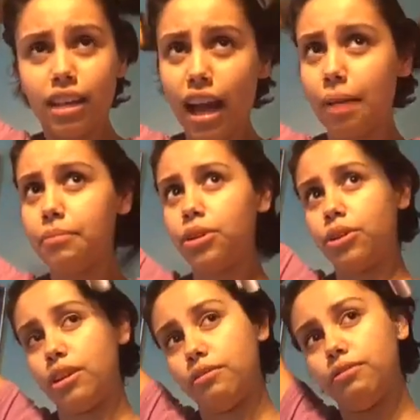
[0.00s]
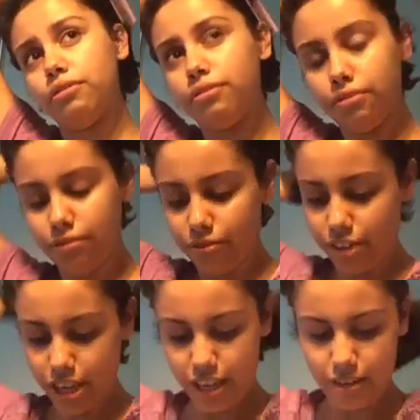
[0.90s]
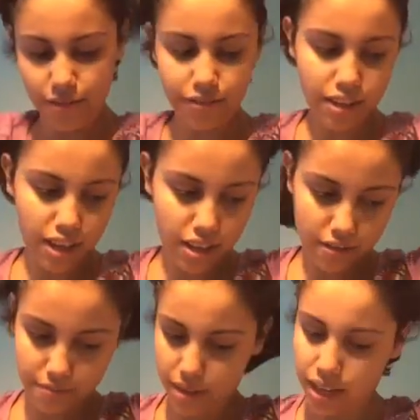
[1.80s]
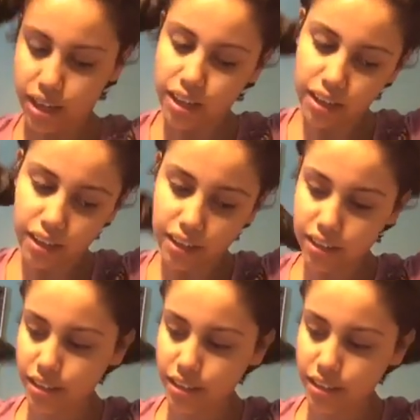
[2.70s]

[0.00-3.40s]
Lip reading: I'm gonna freaking fuck up my hair.